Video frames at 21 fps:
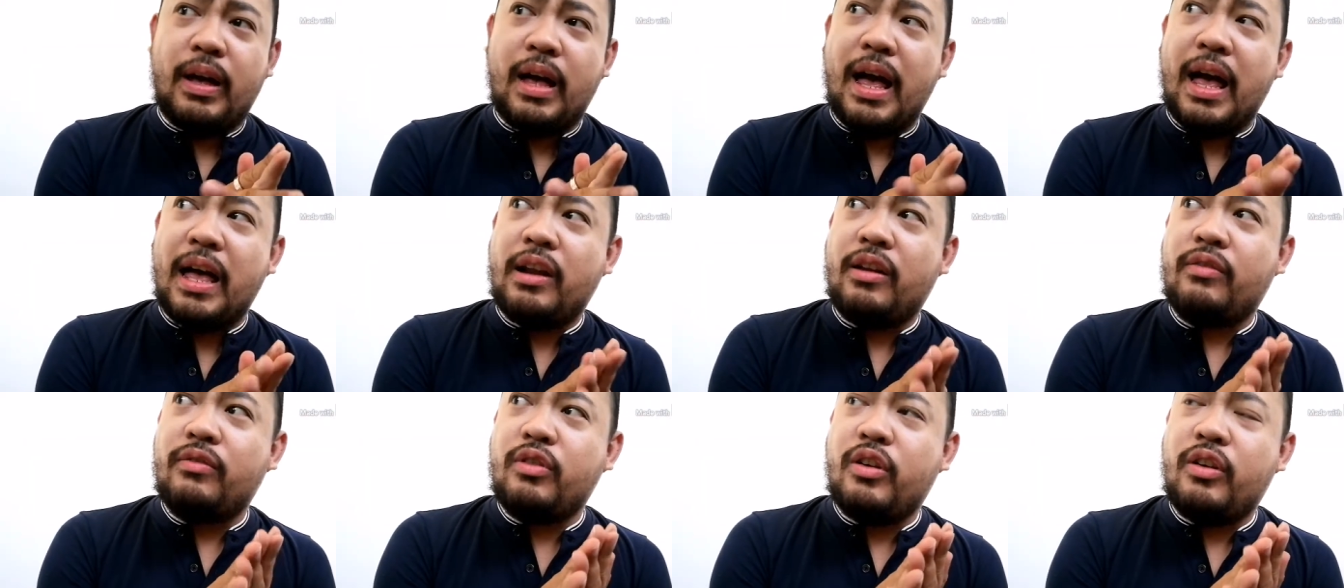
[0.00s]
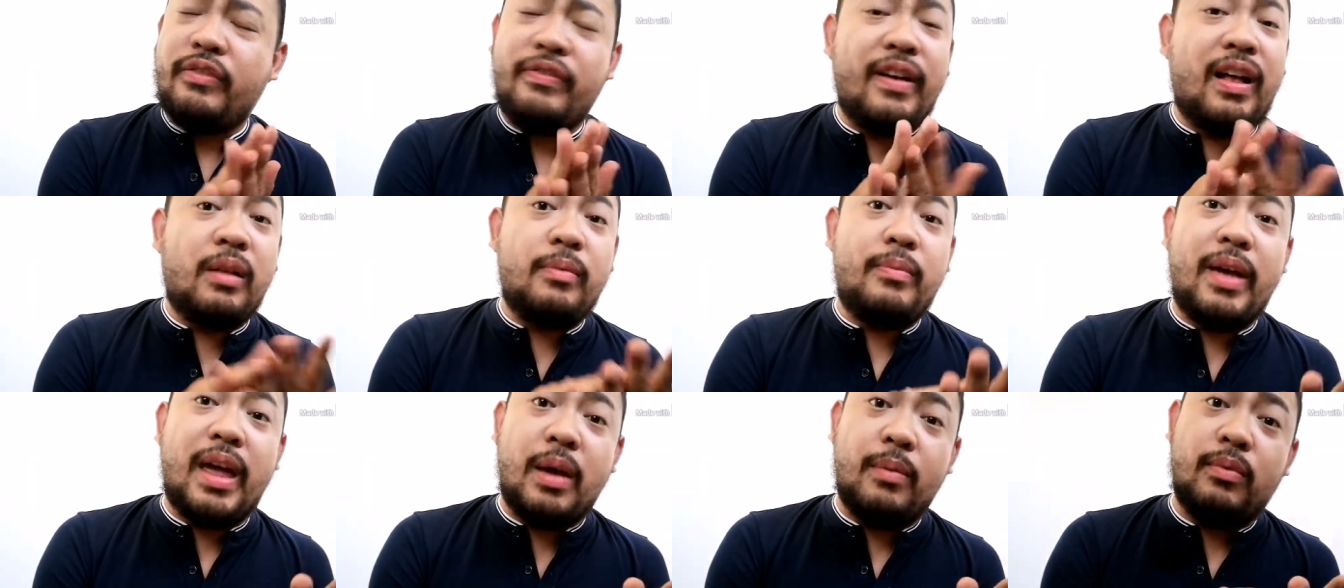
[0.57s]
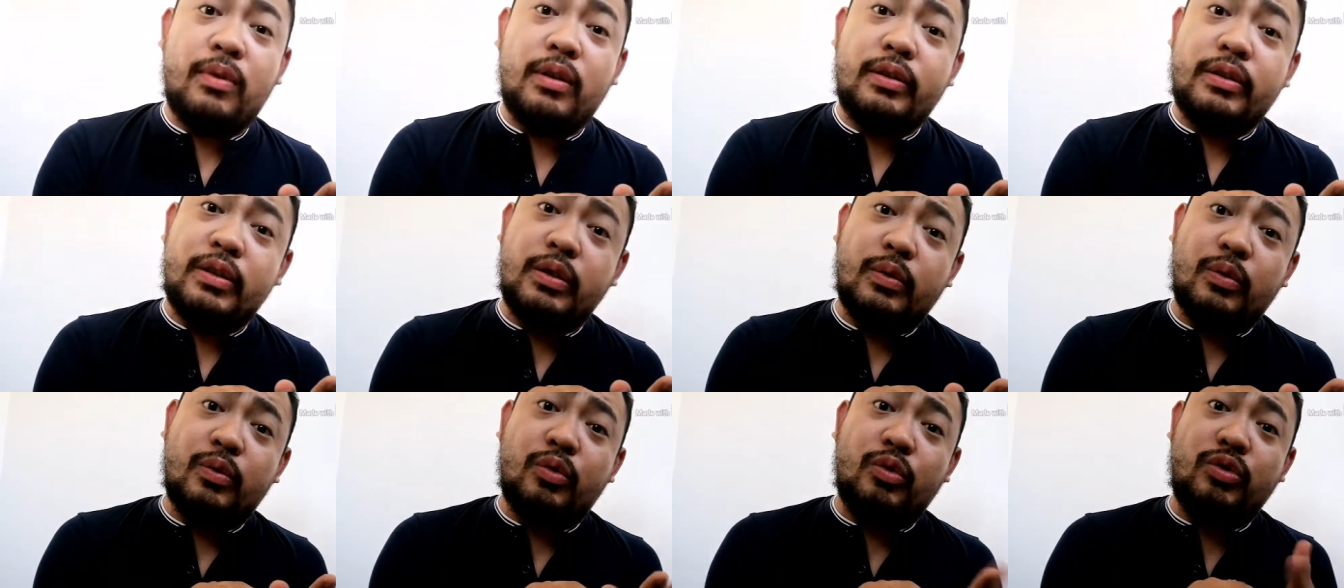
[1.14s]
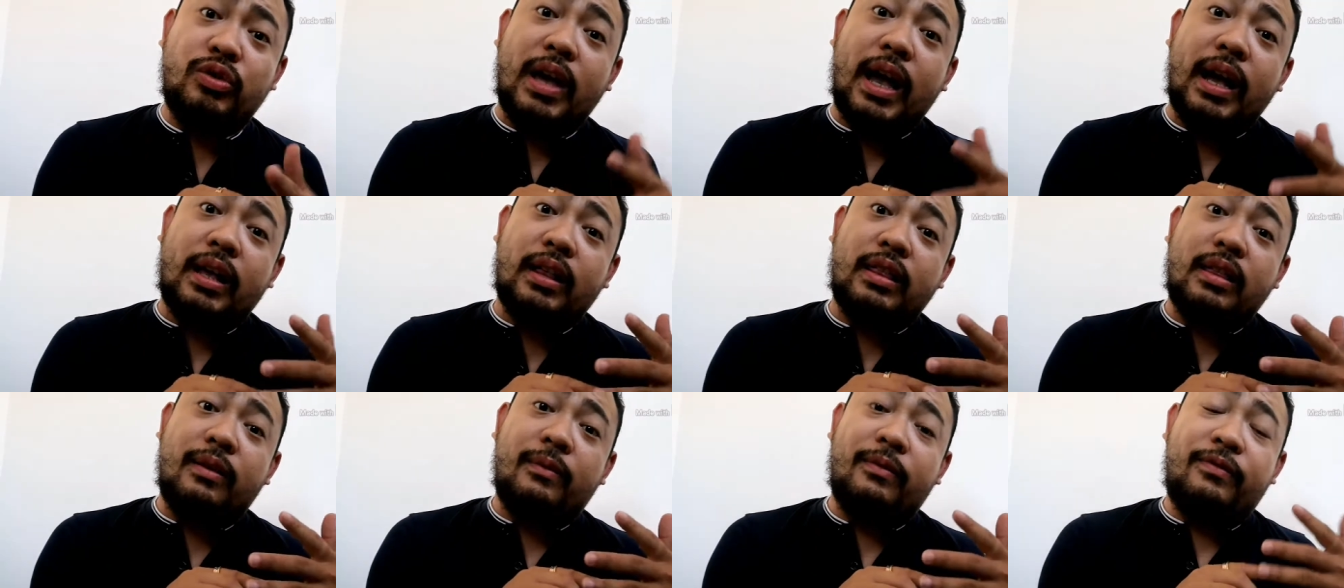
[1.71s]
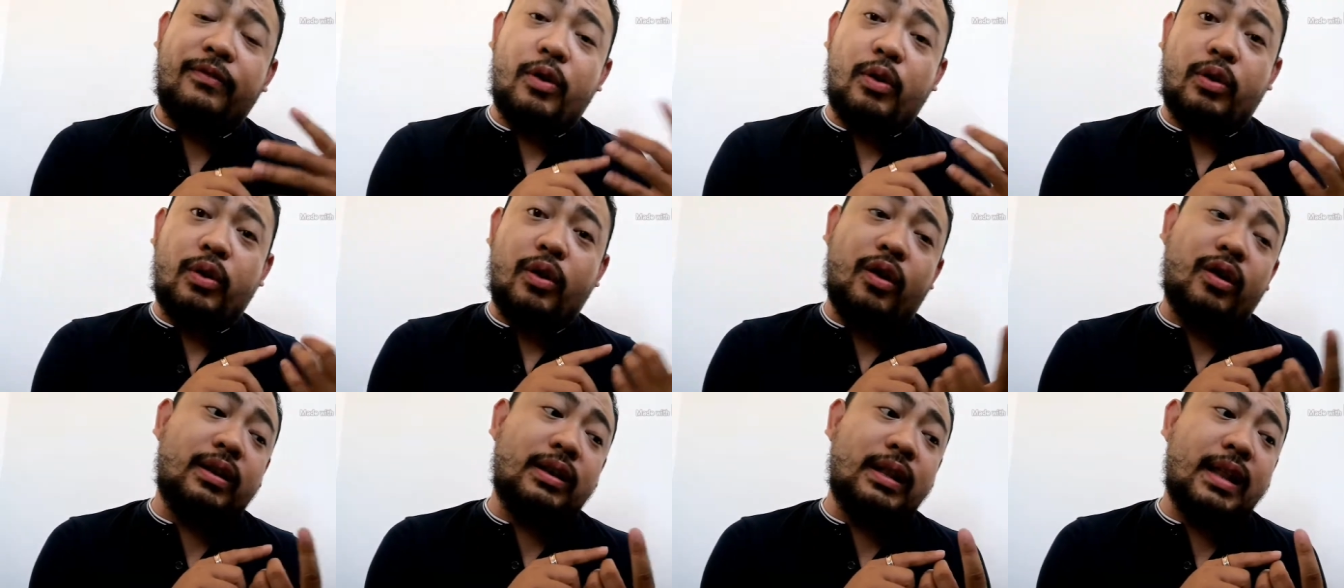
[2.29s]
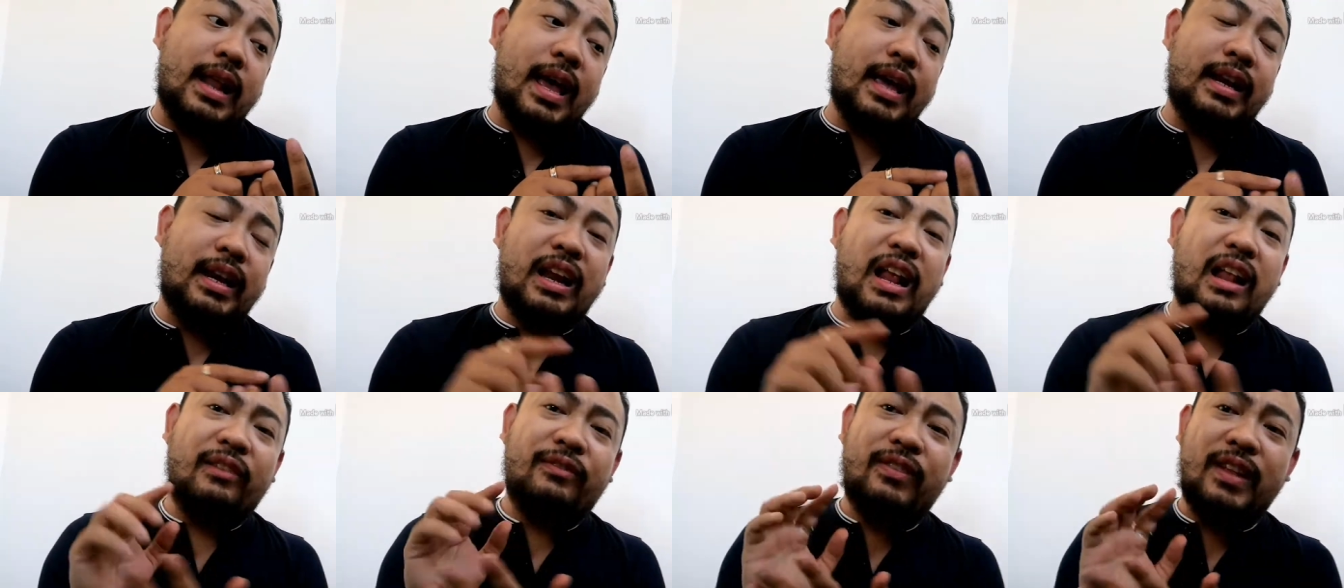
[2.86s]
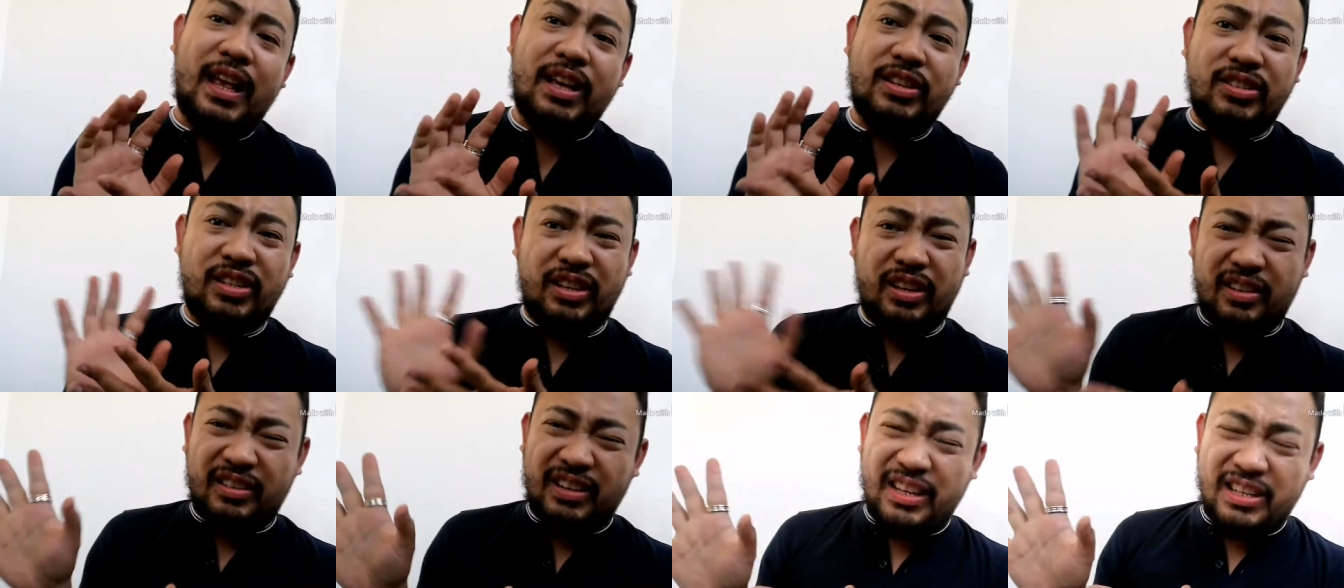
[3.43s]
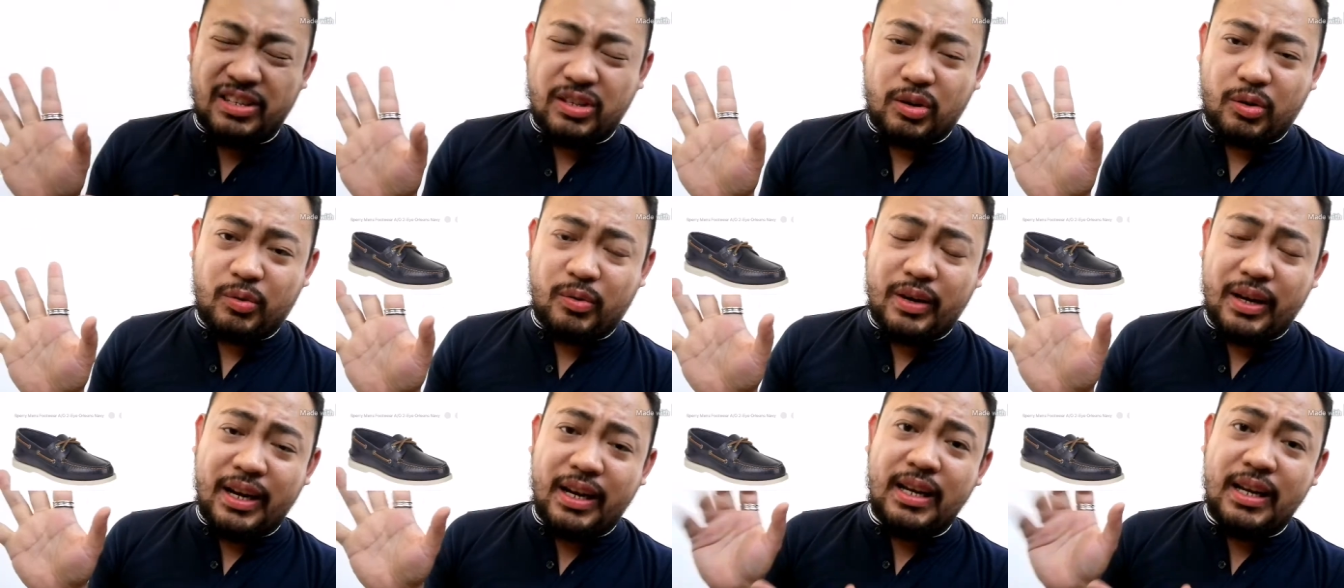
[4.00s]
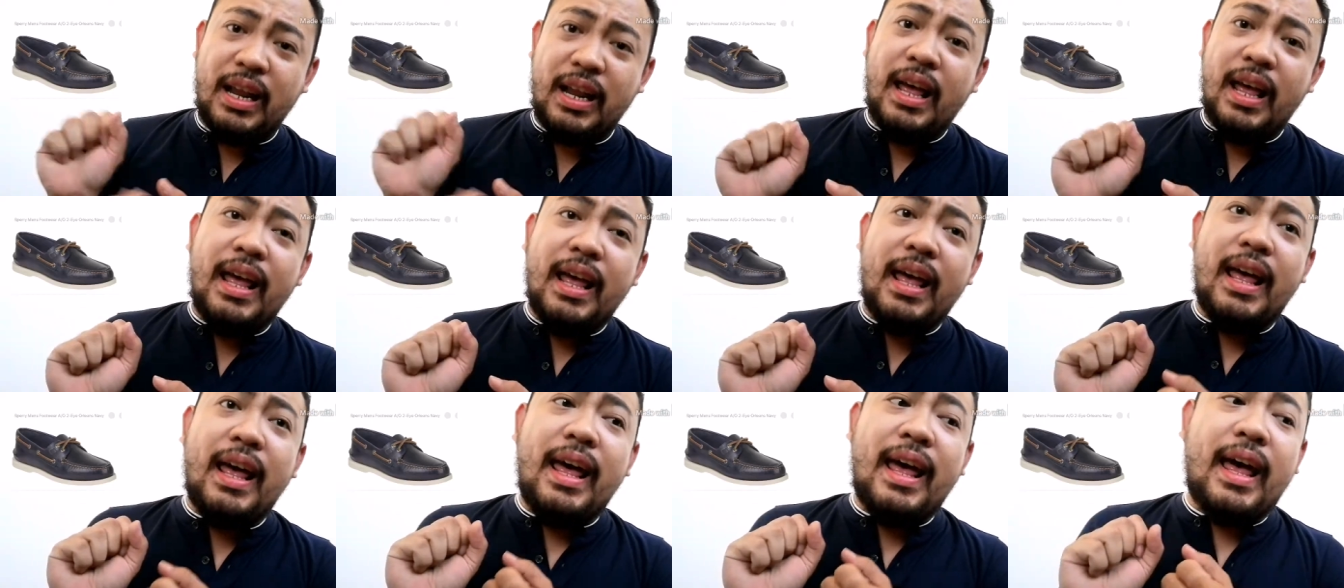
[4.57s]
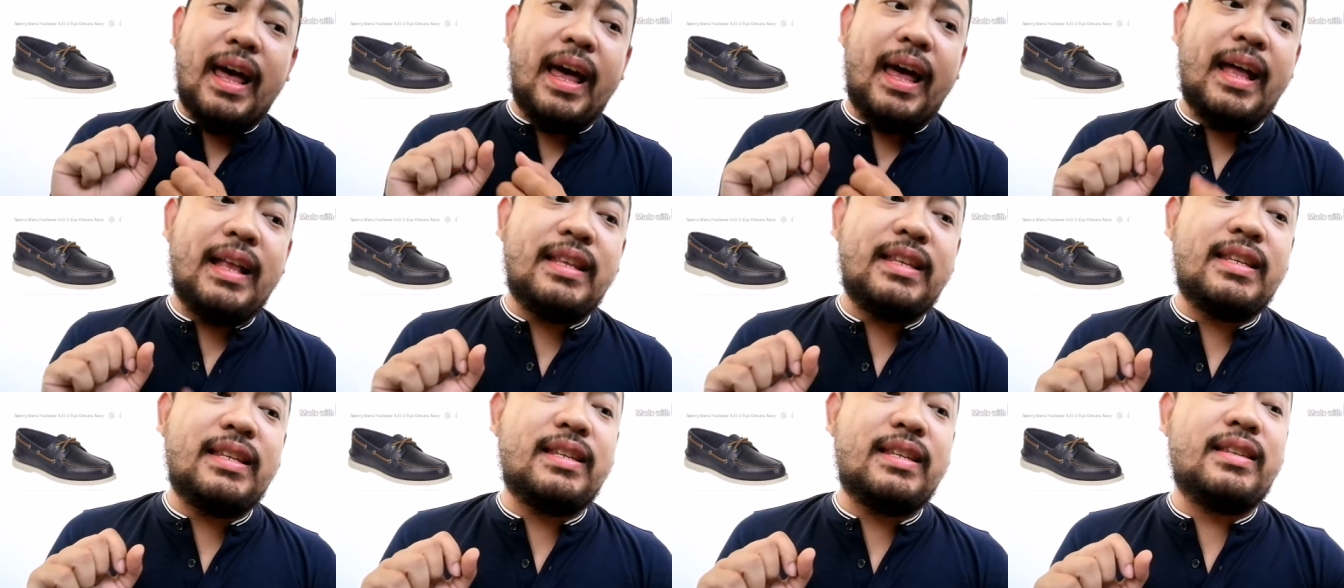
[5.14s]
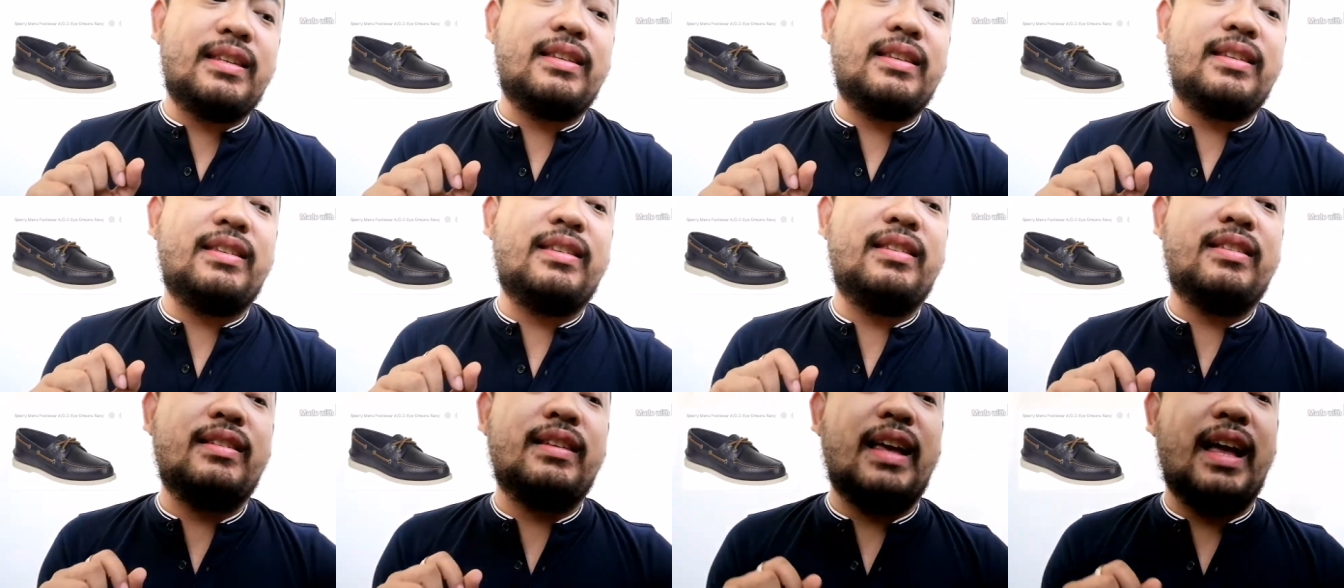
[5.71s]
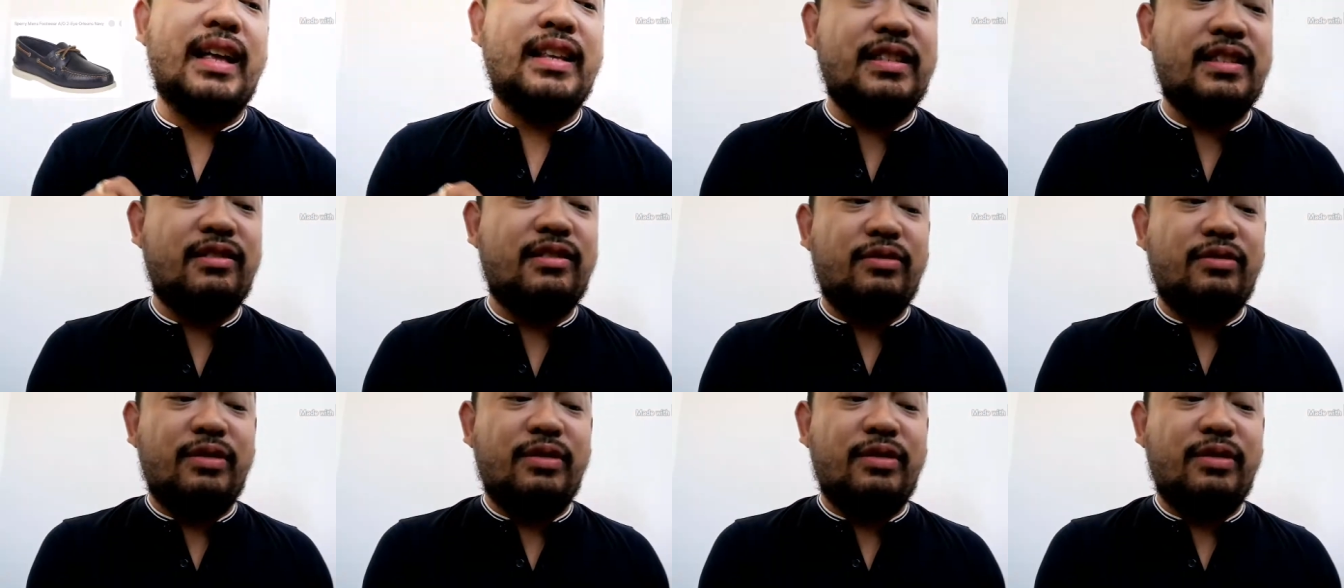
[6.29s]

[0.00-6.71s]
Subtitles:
I don't know if I'll be able to check the photo online and I'll flash it on the screen. It's